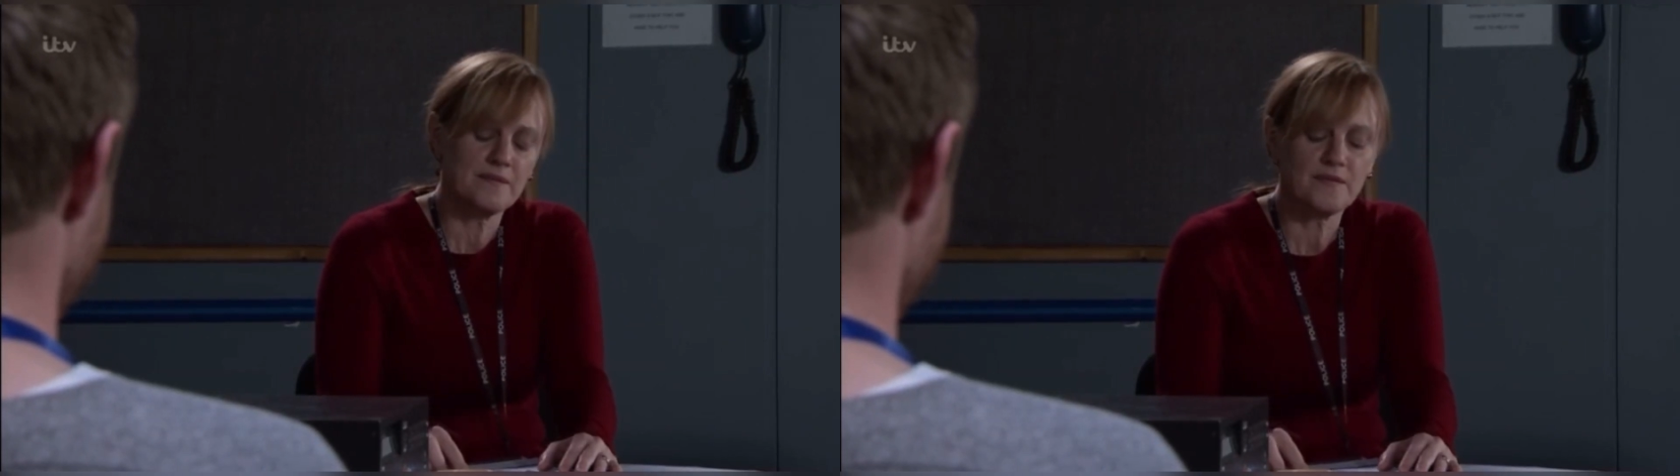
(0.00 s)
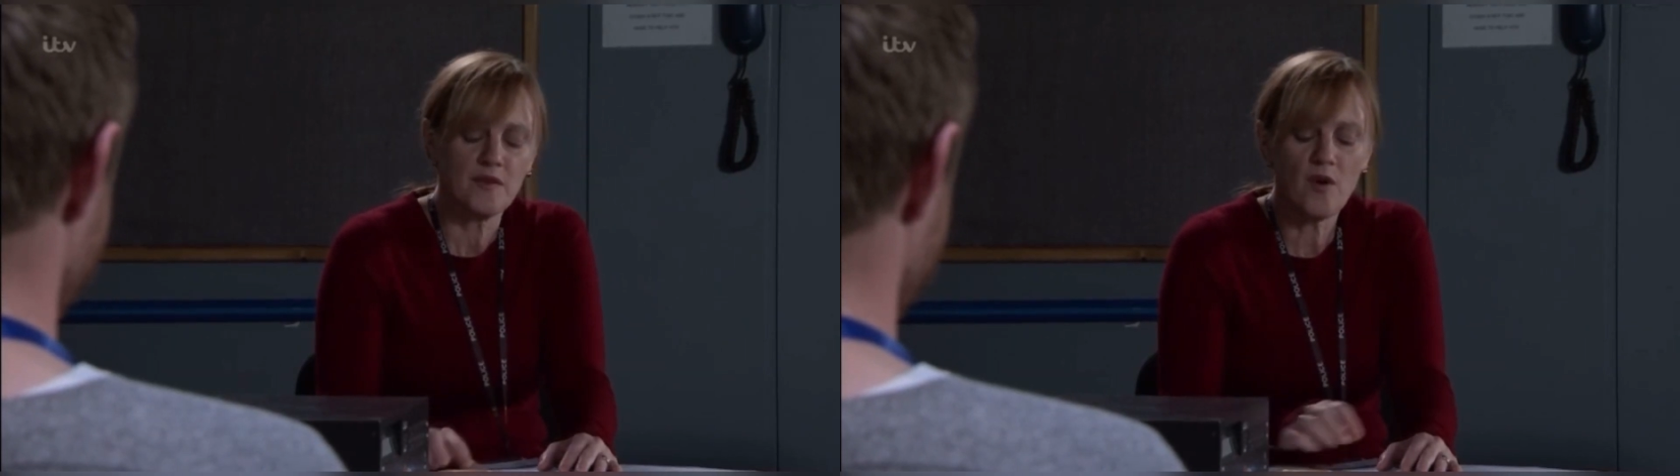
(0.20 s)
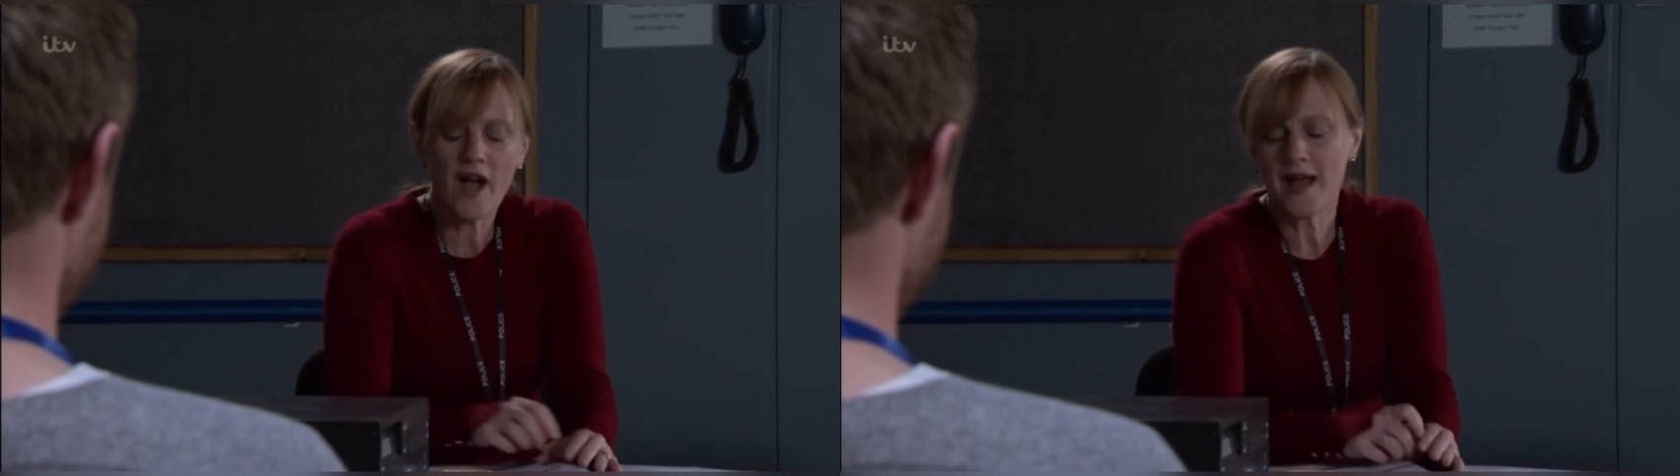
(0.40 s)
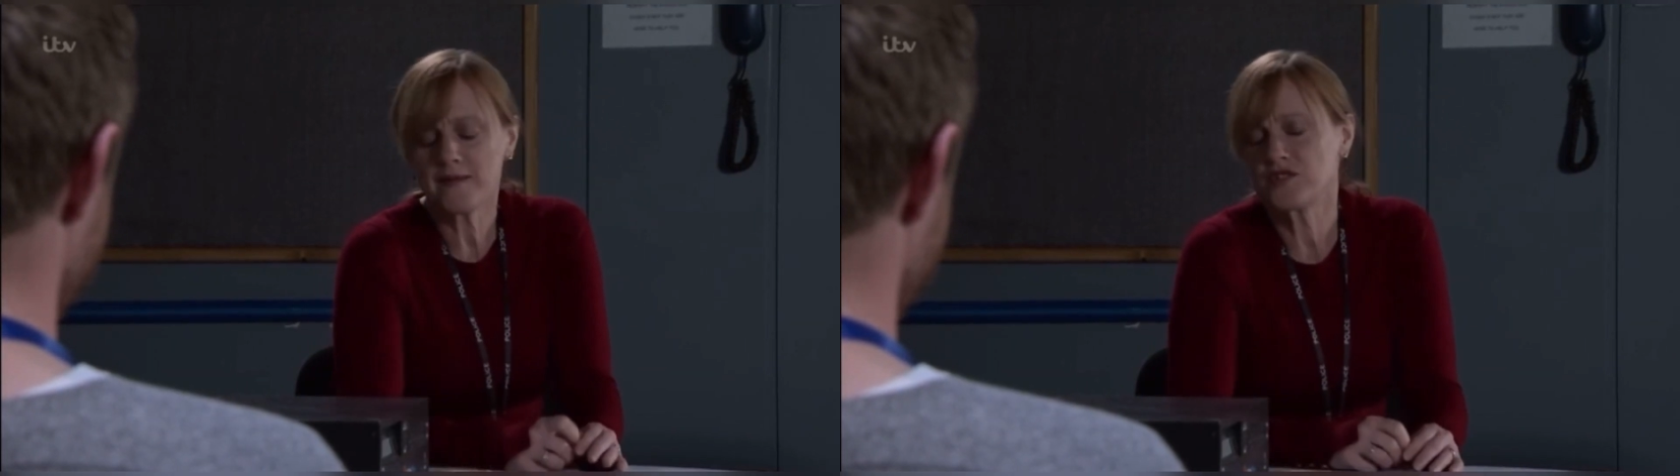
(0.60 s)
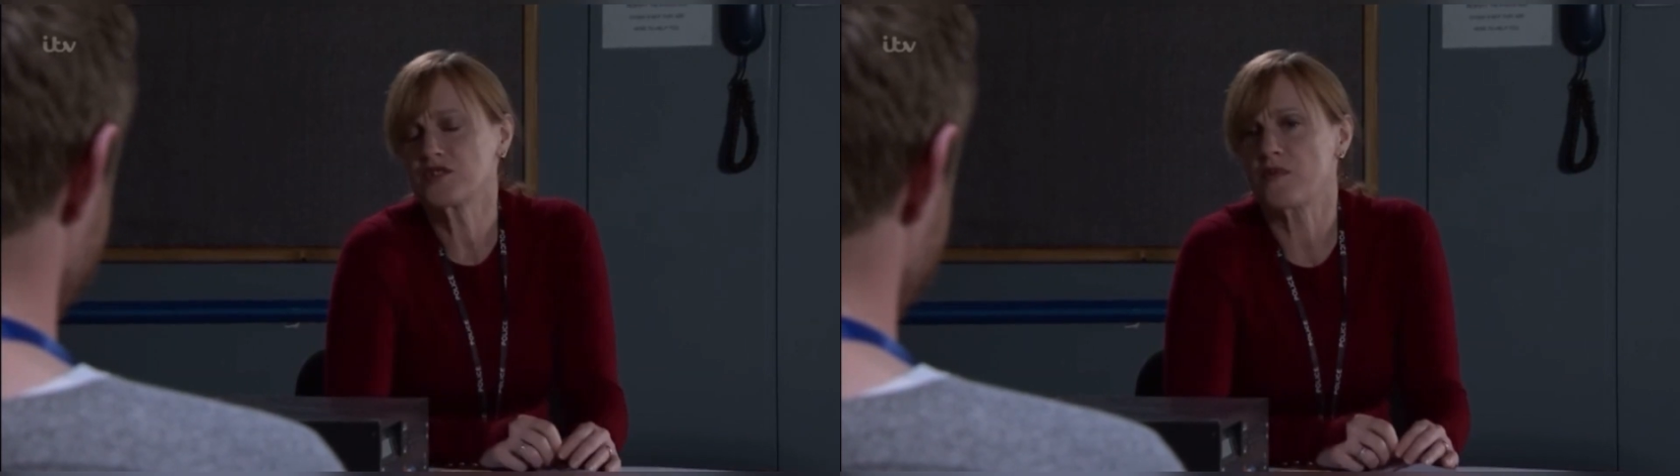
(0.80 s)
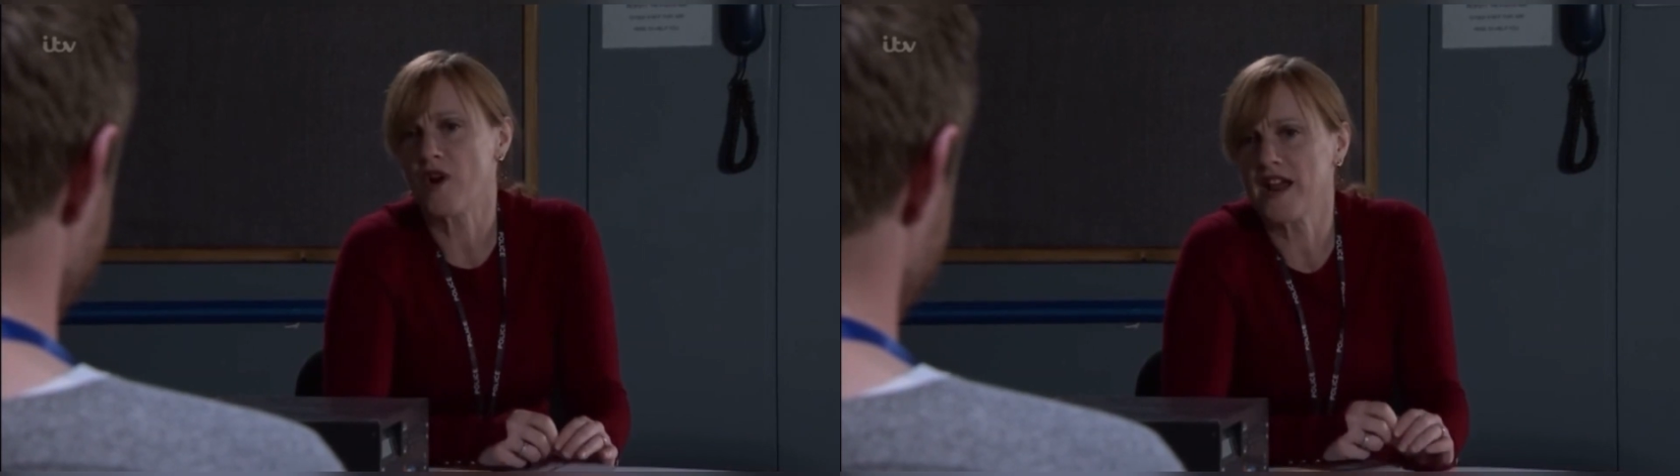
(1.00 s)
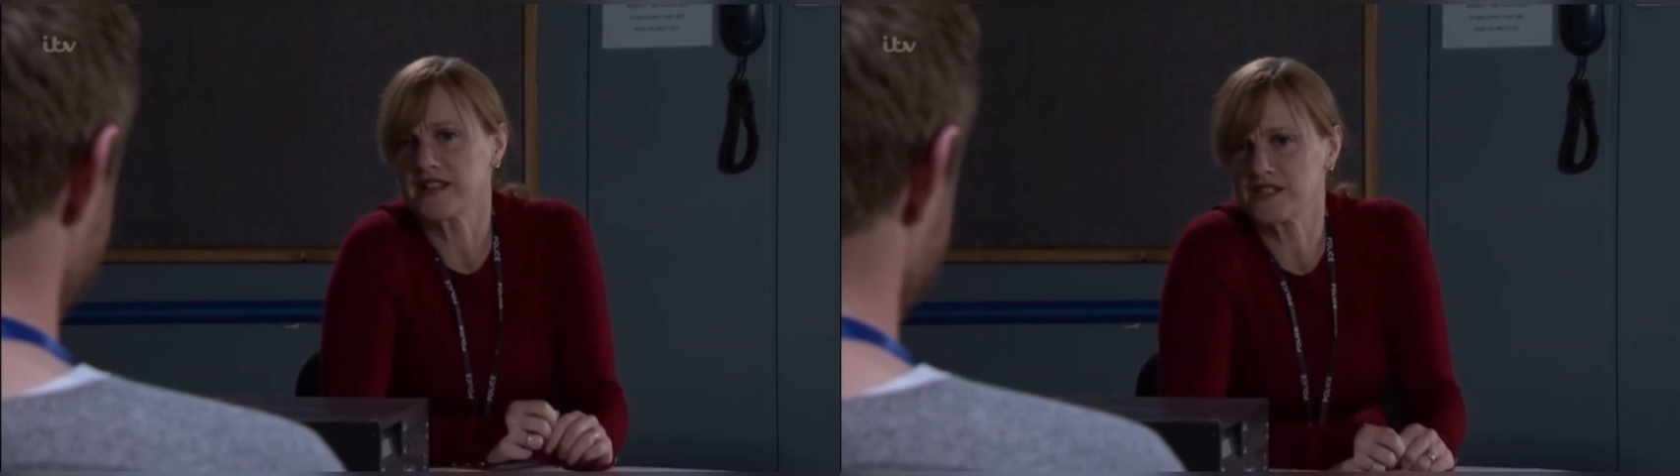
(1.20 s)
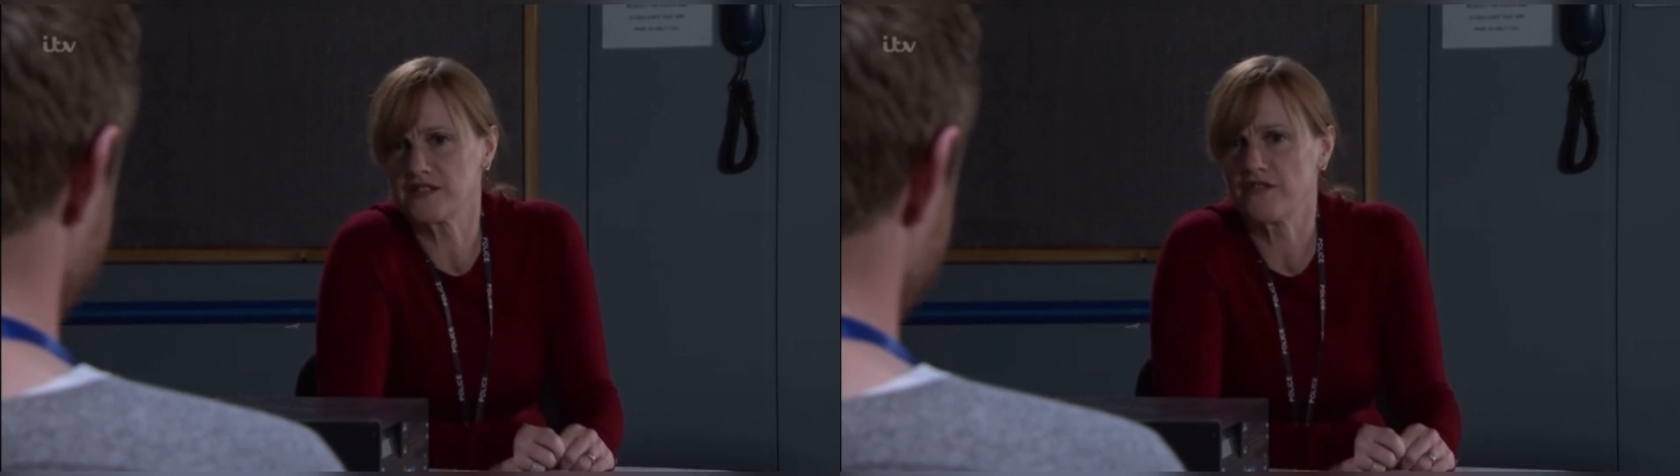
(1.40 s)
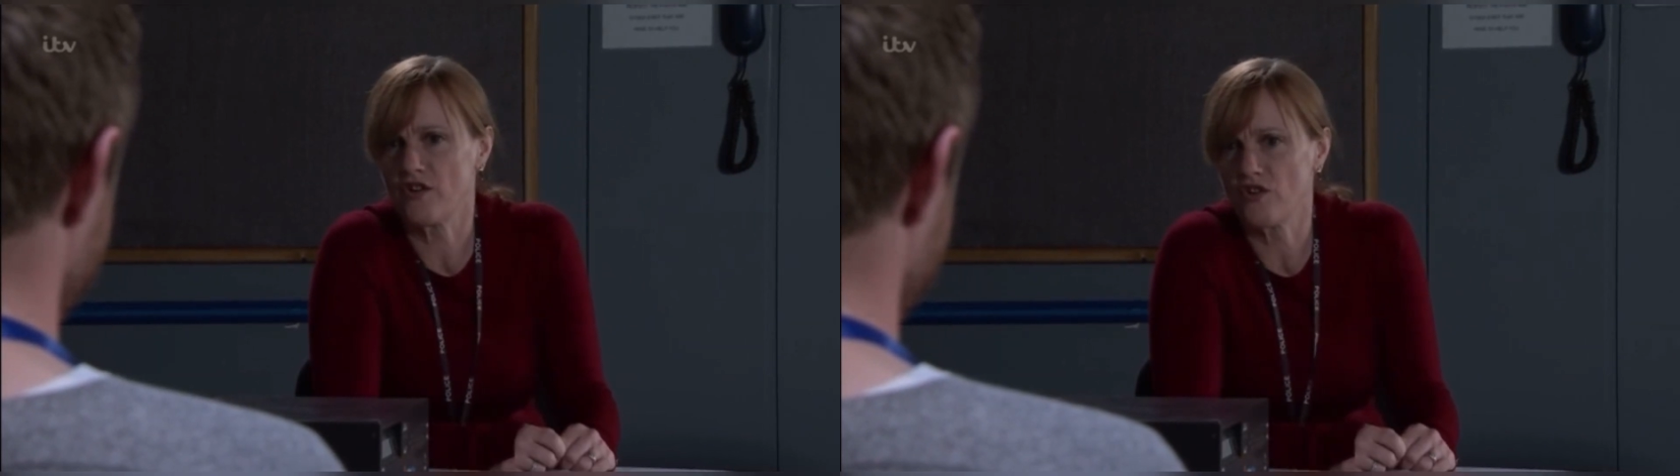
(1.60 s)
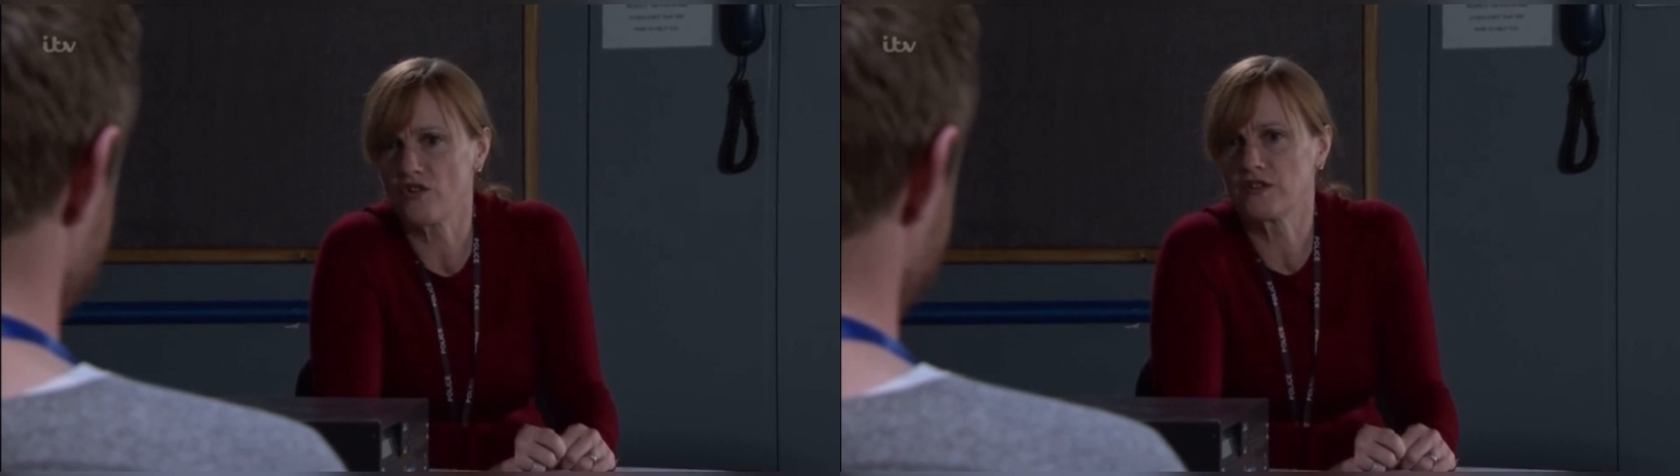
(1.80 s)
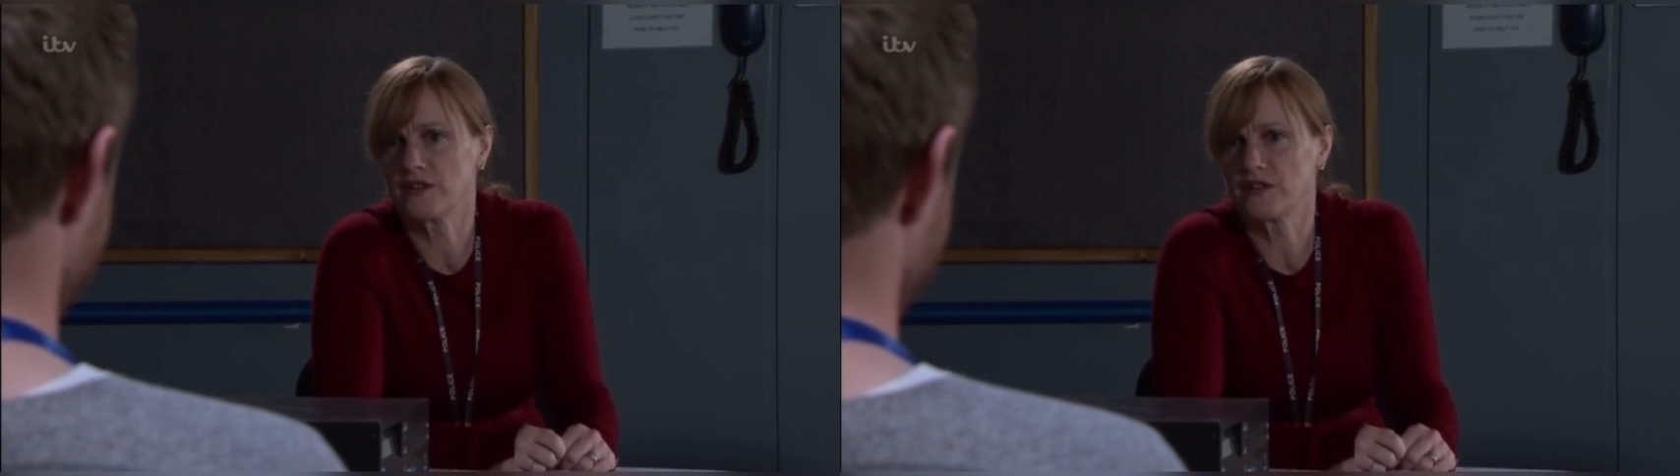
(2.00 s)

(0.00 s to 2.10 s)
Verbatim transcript: What happened just prior to the fall?